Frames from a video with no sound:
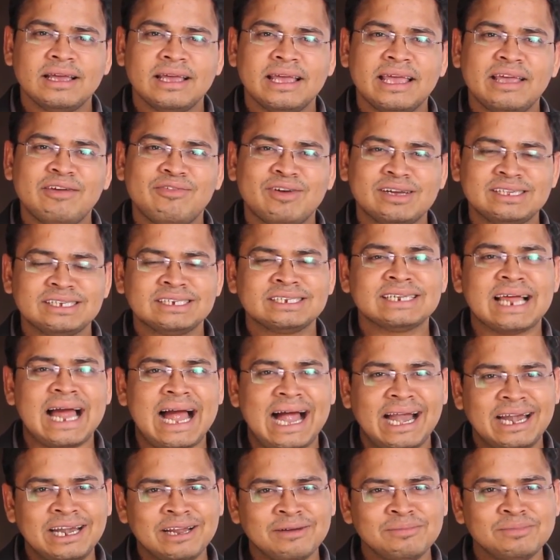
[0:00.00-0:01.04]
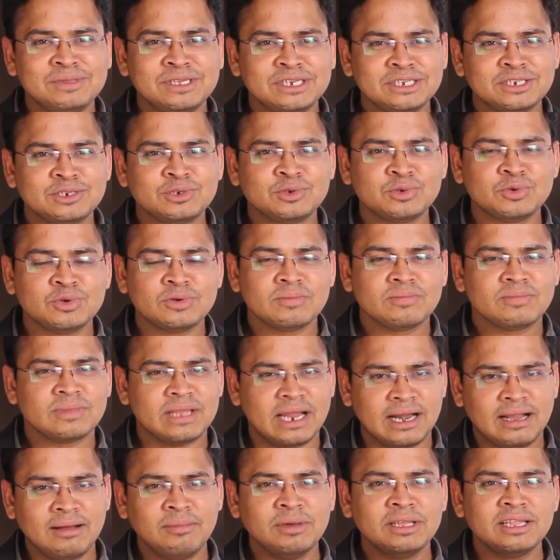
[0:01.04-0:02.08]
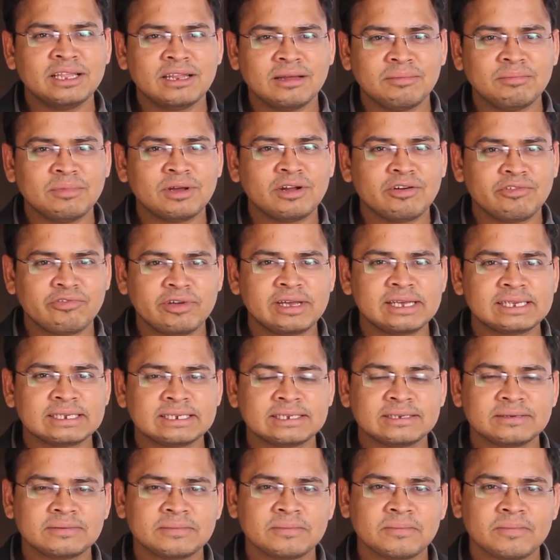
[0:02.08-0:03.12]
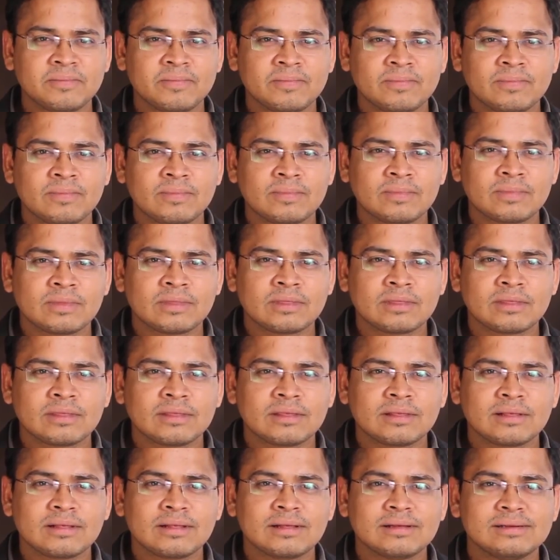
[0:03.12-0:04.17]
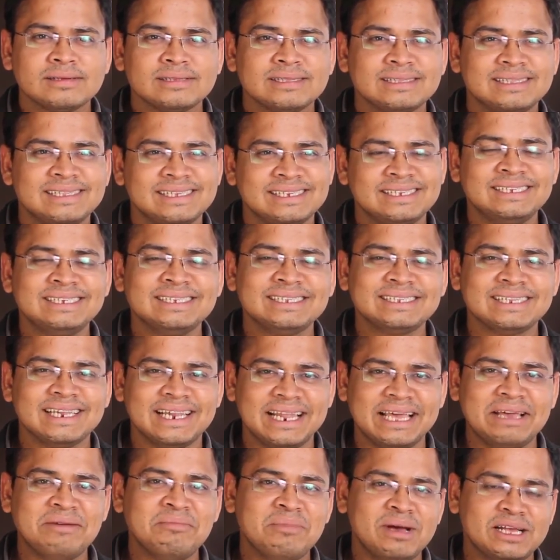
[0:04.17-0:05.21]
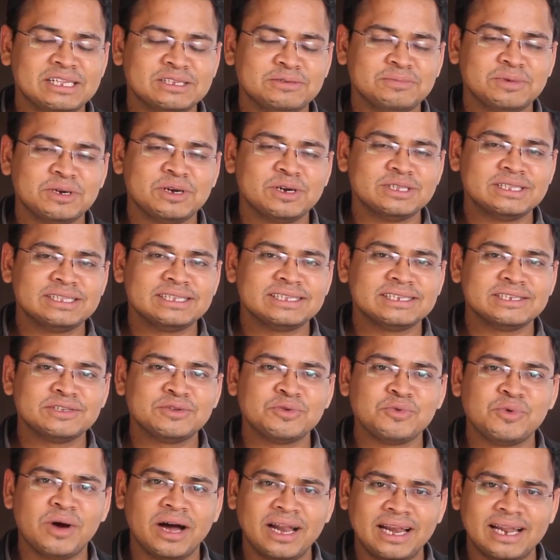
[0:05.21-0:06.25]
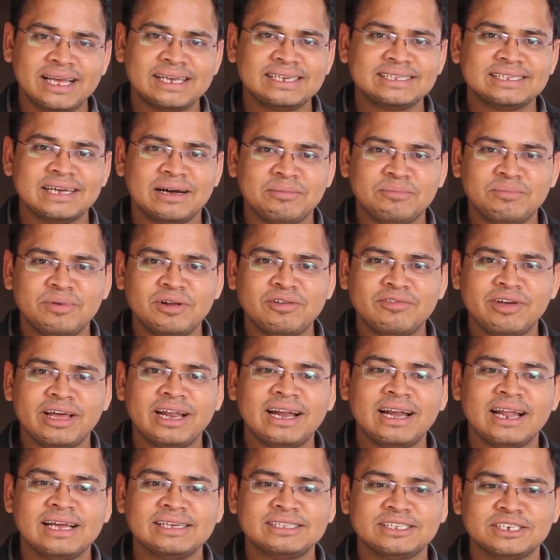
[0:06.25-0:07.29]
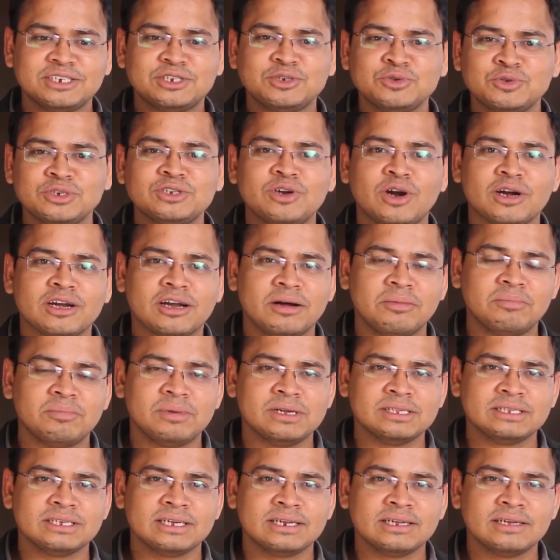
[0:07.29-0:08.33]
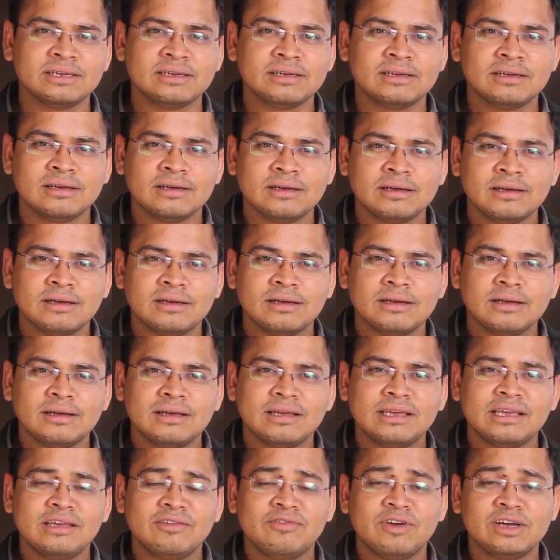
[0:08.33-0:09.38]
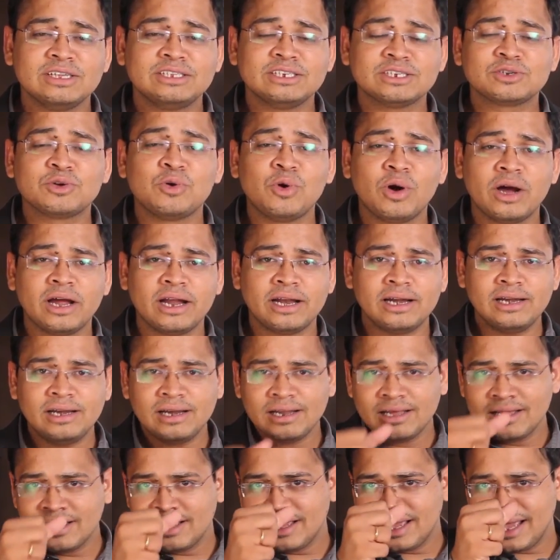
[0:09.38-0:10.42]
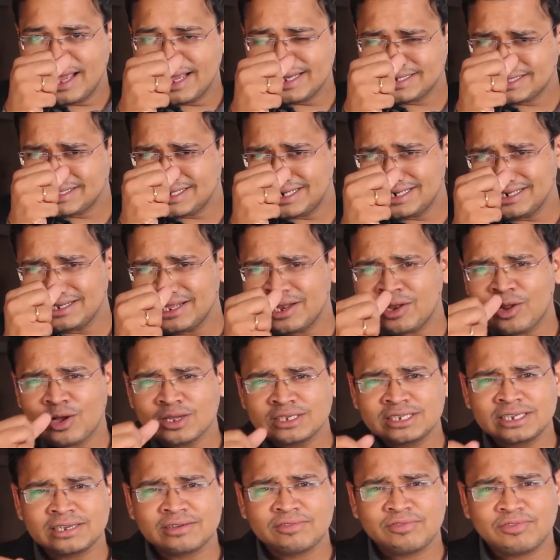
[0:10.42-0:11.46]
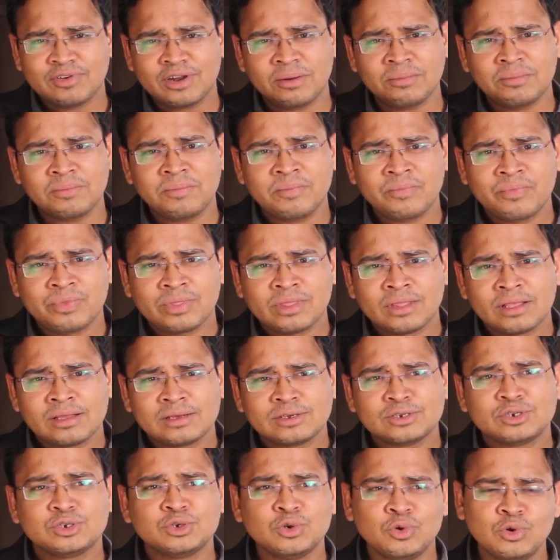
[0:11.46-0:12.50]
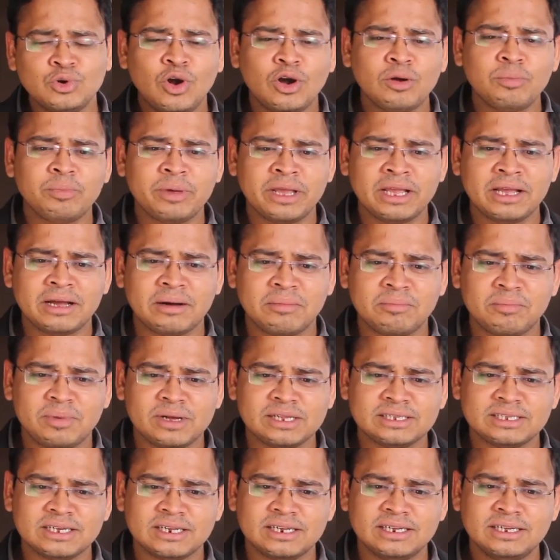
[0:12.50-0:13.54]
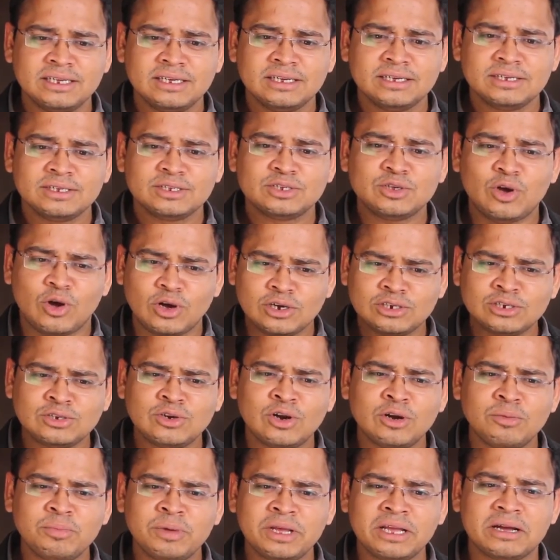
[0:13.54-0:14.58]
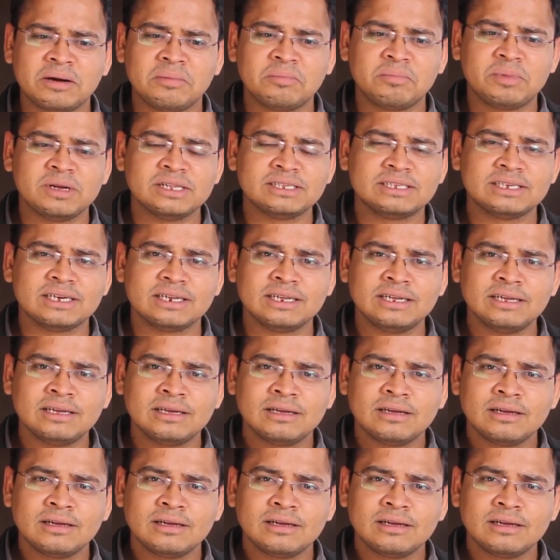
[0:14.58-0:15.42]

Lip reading: If I just add up these two, that will be the number of ways. This is layman's because this is one example wherein I say shoe is not compulsory. If I just go ahead, extend the logic from shoe not being compulsory, socks not being compulsory,